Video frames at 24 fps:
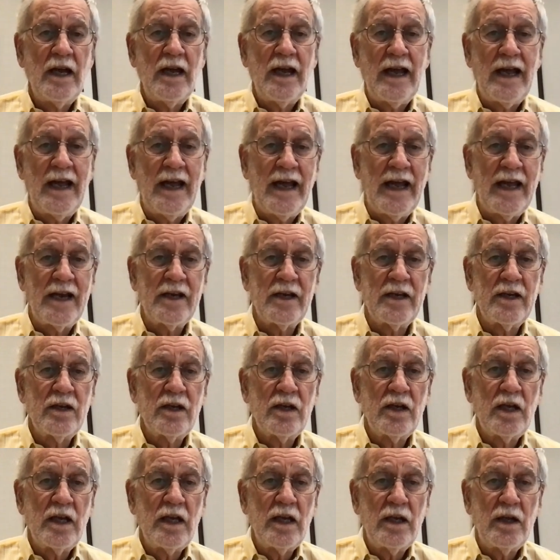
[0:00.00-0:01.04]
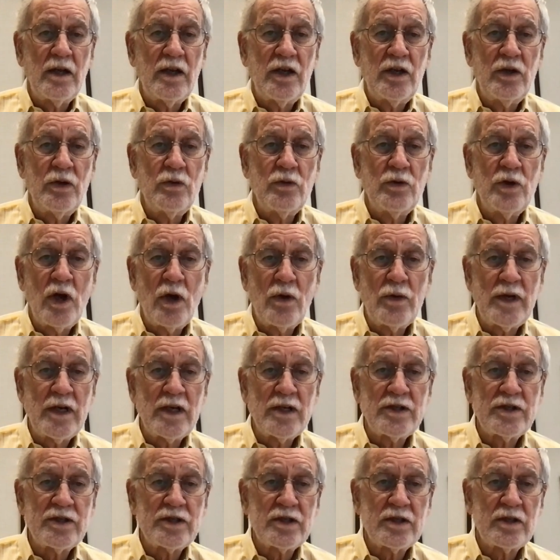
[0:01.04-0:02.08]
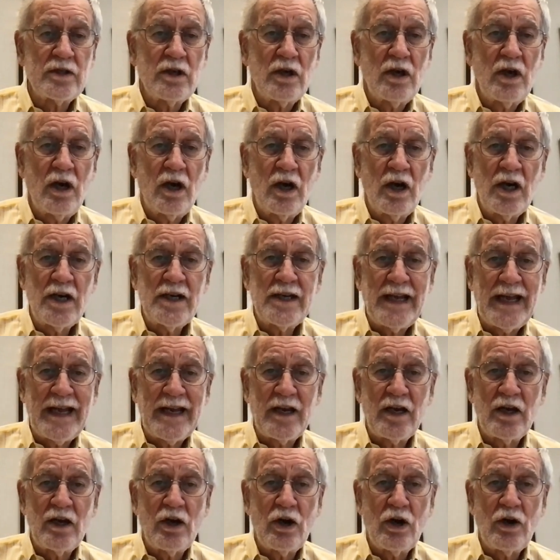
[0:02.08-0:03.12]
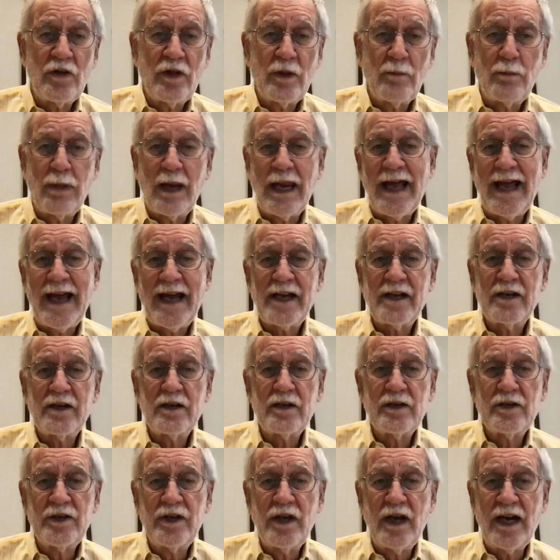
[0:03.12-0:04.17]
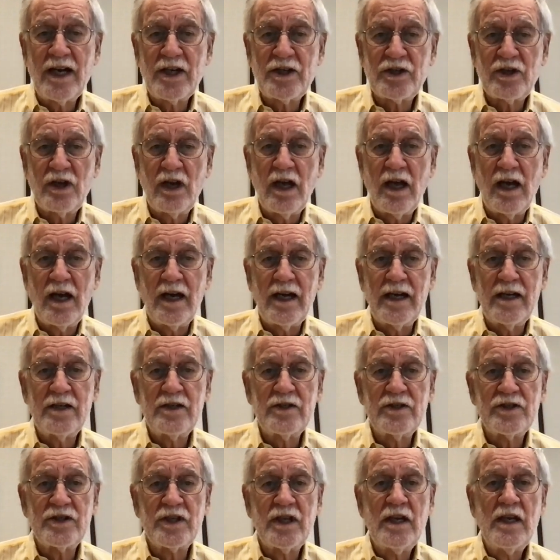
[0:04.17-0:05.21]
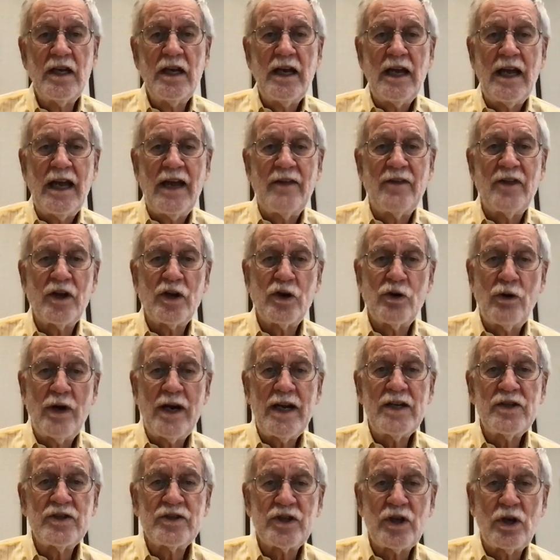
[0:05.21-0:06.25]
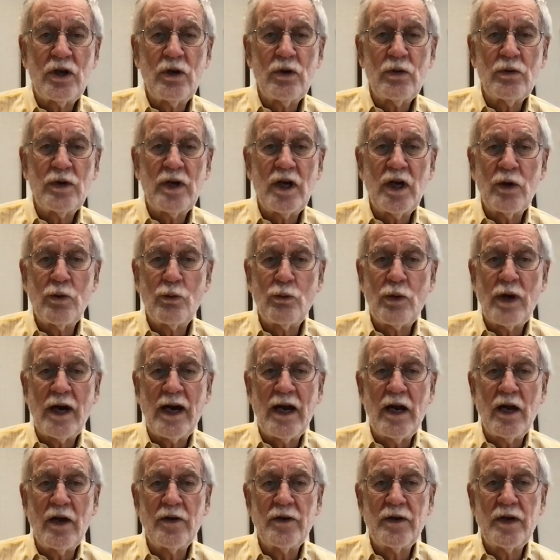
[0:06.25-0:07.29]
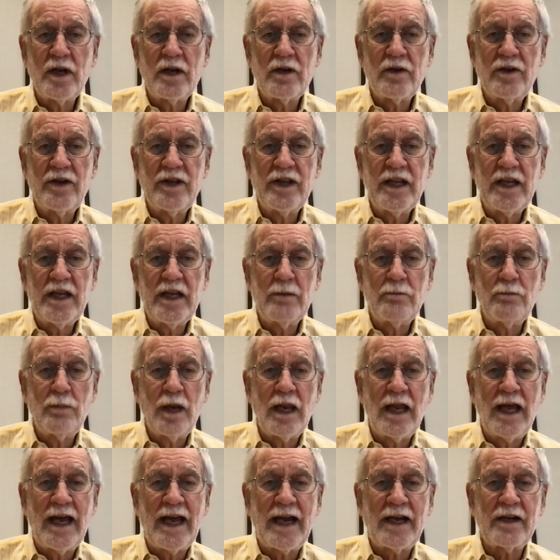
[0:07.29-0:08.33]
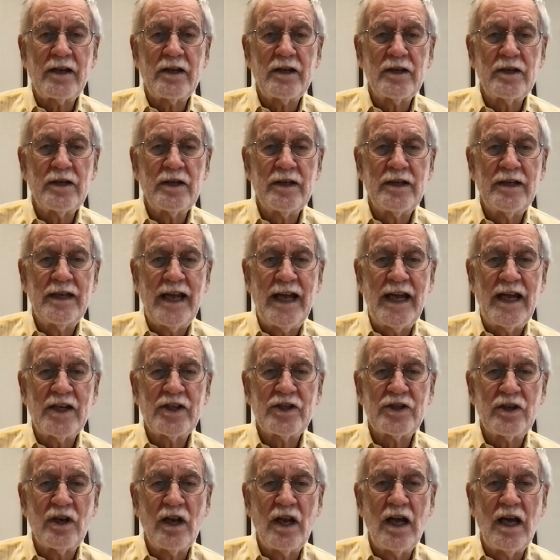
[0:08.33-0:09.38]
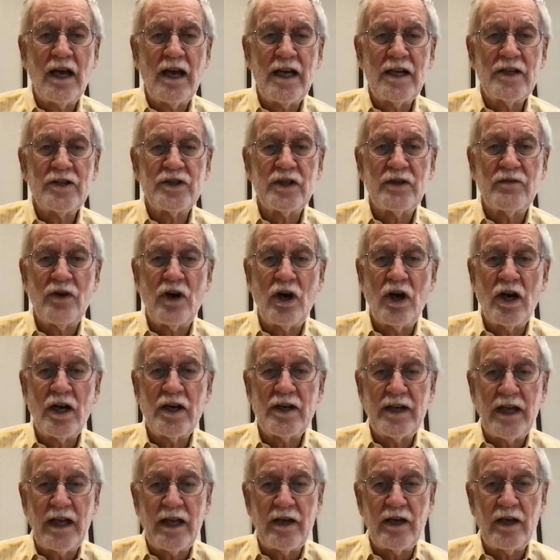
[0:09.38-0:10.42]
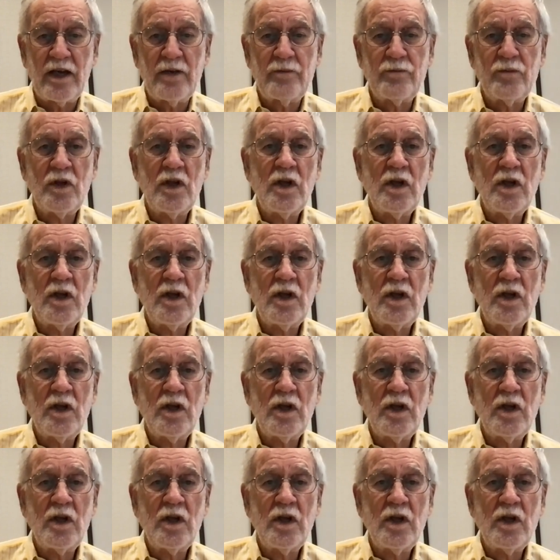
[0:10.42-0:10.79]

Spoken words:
And you notice our data are the black dashed lines, and the gray zone around the black dashed lines of our data